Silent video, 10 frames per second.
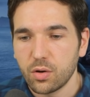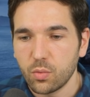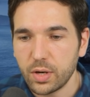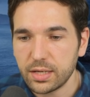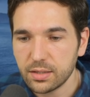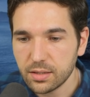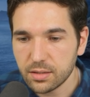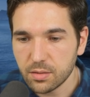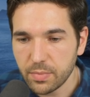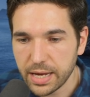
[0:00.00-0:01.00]
What
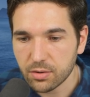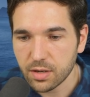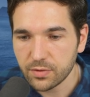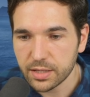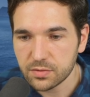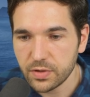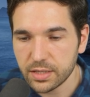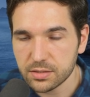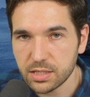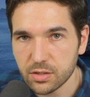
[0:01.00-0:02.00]
the mayor of Las
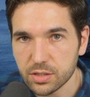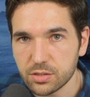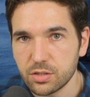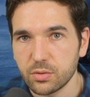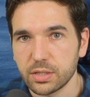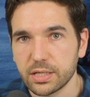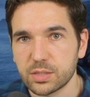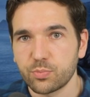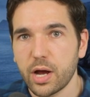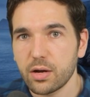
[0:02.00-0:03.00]
Vegas here is doing
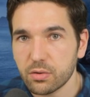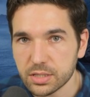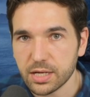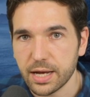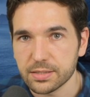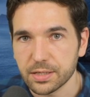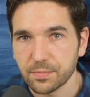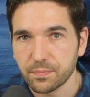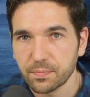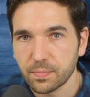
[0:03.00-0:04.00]
is
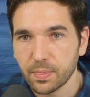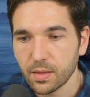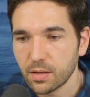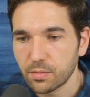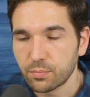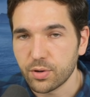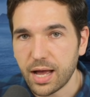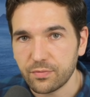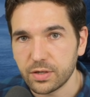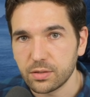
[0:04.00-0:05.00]
prioritizing
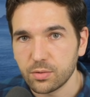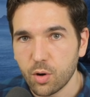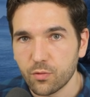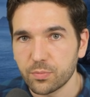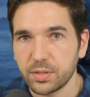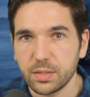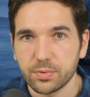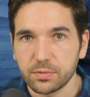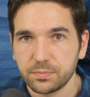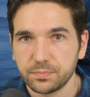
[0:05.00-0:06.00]
profit over
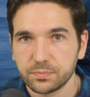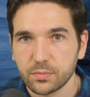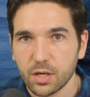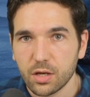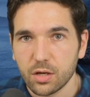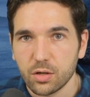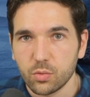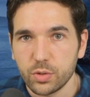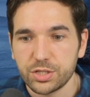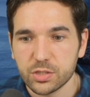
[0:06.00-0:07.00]
people,
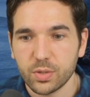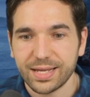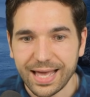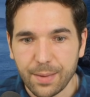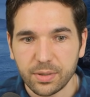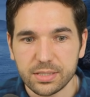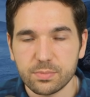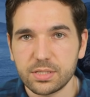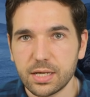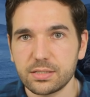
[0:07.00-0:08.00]
which is what
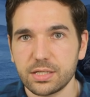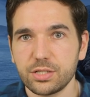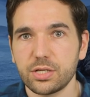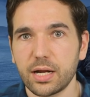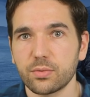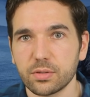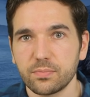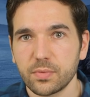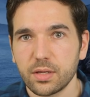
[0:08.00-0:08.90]
capitalism does in general.